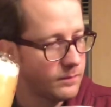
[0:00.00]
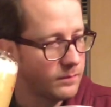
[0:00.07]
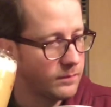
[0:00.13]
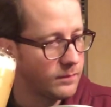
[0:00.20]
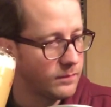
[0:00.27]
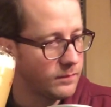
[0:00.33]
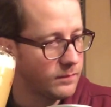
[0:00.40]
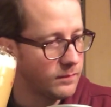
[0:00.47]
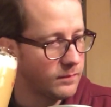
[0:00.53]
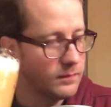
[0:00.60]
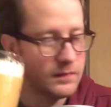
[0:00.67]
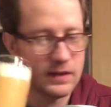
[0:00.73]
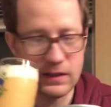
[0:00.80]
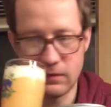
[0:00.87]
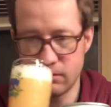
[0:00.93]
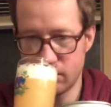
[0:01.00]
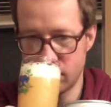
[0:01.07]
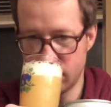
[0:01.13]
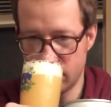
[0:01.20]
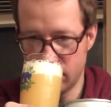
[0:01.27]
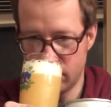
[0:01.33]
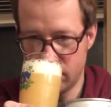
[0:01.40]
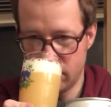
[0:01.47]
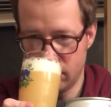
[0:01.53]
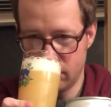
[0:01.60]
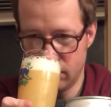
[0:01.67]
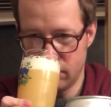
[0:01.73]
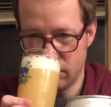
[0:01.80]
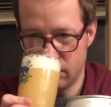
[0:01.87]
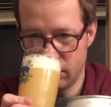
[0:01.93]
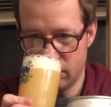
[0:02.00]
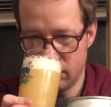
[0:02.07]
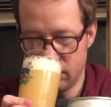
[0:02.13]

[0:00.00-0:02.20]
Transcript: (no one is talking)